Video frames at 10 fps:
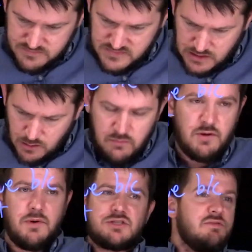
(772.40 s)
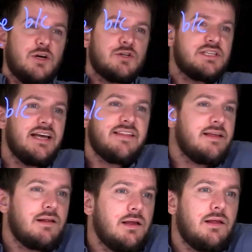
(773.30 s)
Hopefully most of you understand that
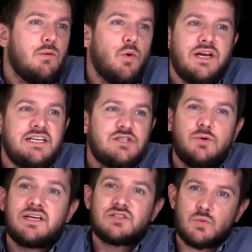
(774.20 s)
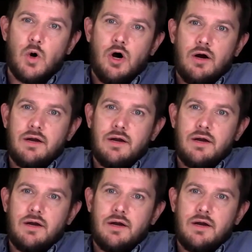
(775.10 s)
what he's doing is wrong.